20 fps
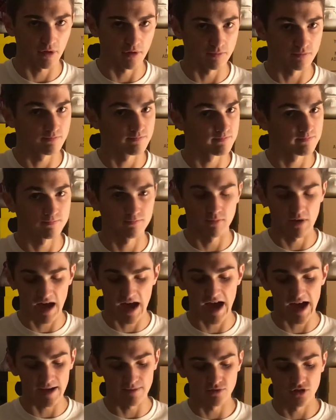were
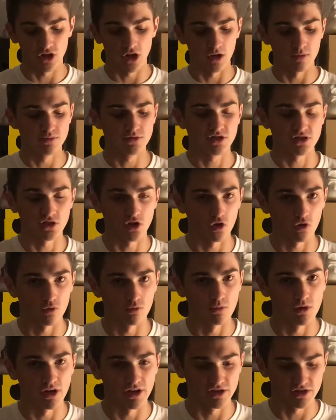hyped up so
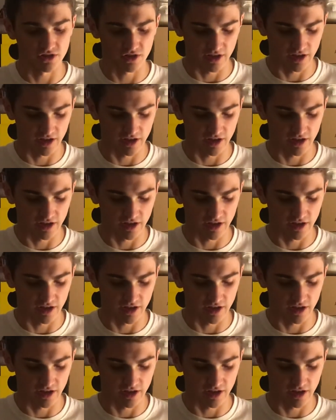much.